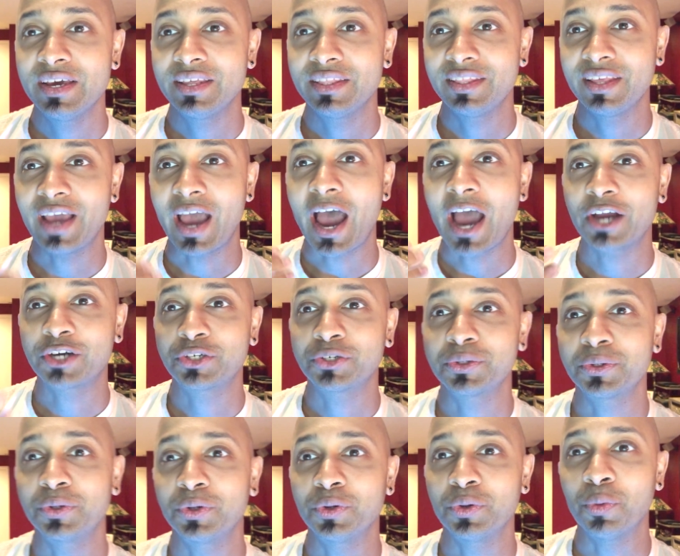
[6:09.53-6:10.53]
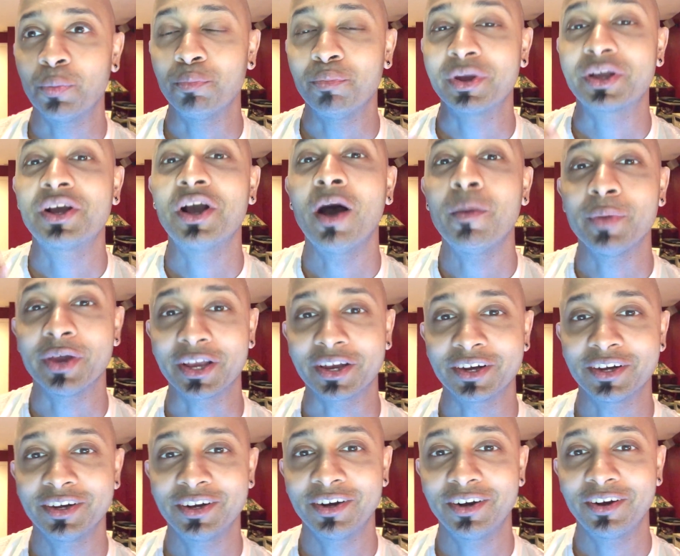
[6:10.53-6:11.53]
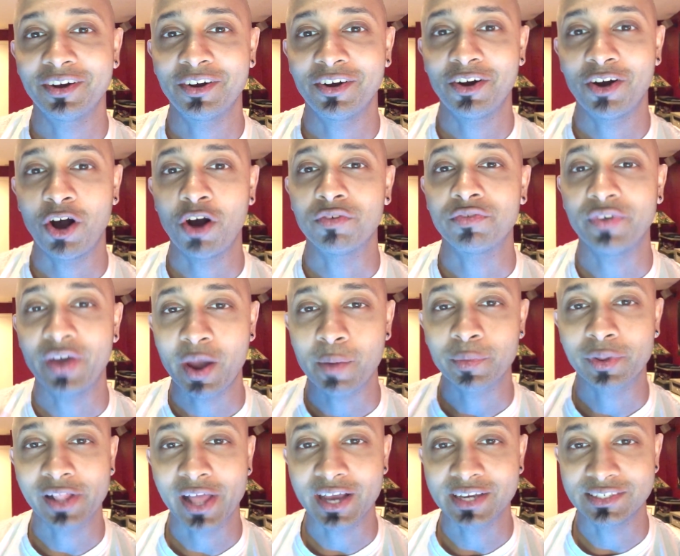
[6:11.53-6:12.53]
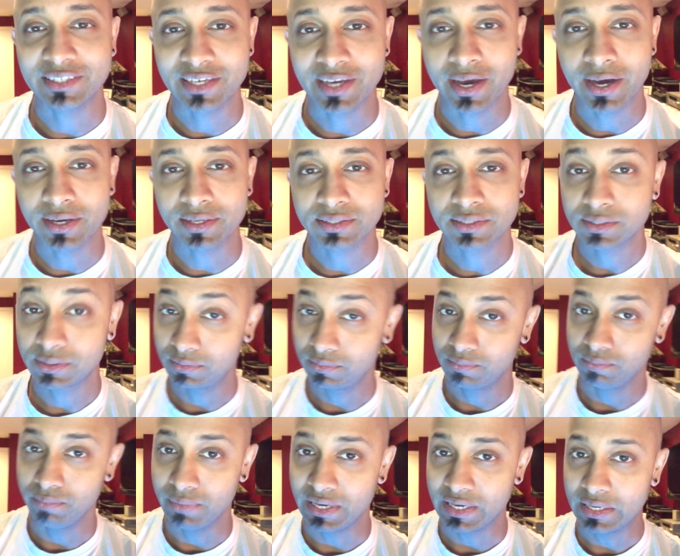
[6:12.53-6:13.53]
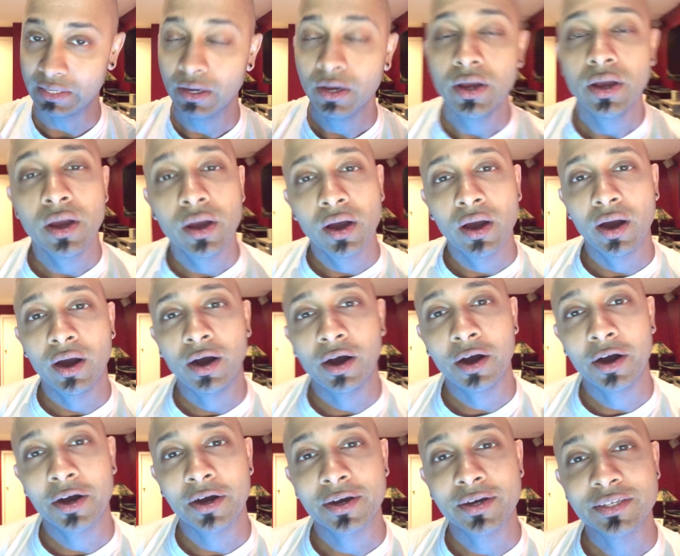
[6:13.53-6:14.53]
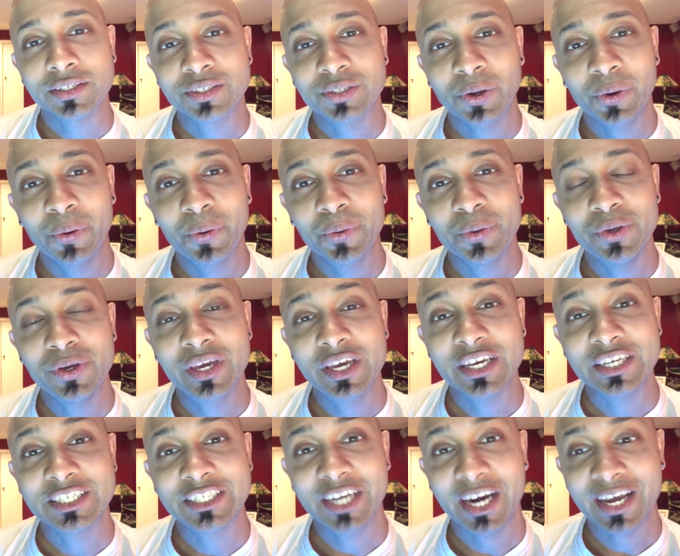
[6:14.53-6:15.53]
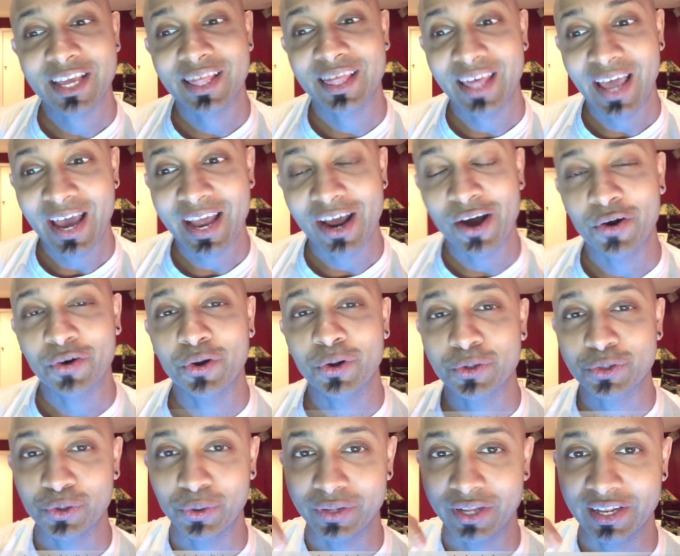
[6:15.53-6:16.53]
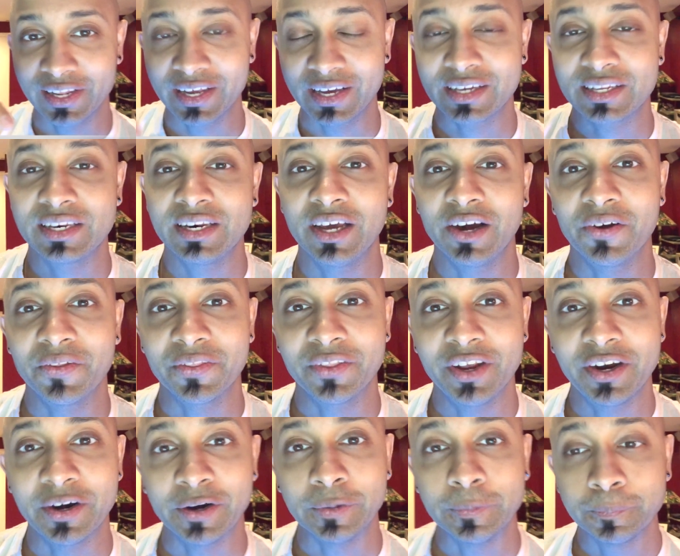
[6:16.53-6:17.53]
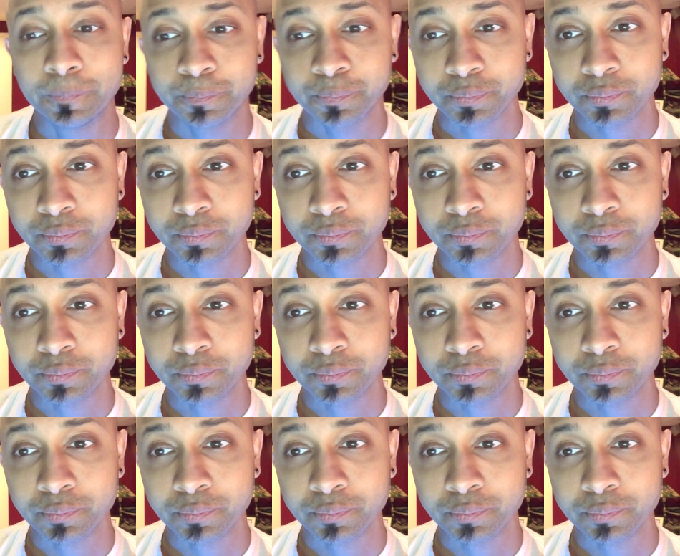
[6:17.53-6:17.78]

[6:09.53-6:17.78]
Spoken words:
the actual becoming of M.CLASS Diaz, me. So you can check that out also on the link down there,